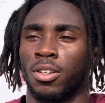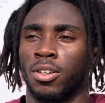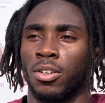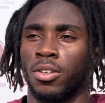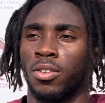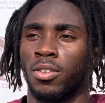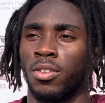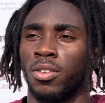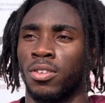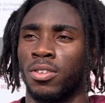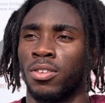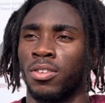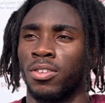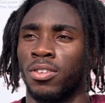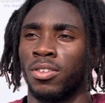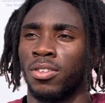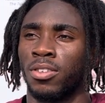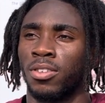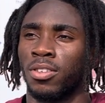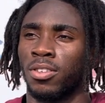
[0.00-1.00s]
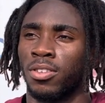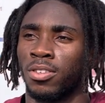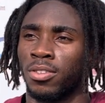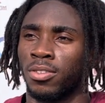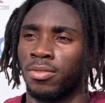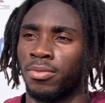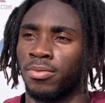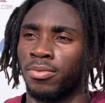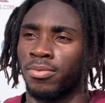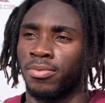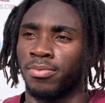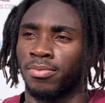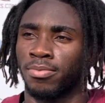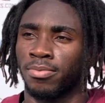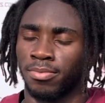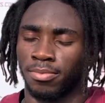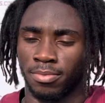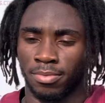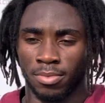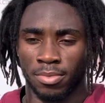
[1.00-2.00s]
Your thoughts on them so far in fall
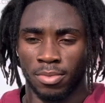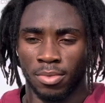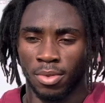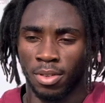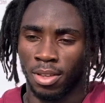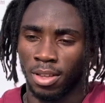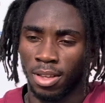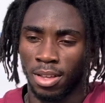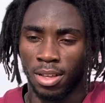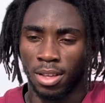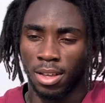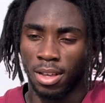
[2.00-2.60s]
camp?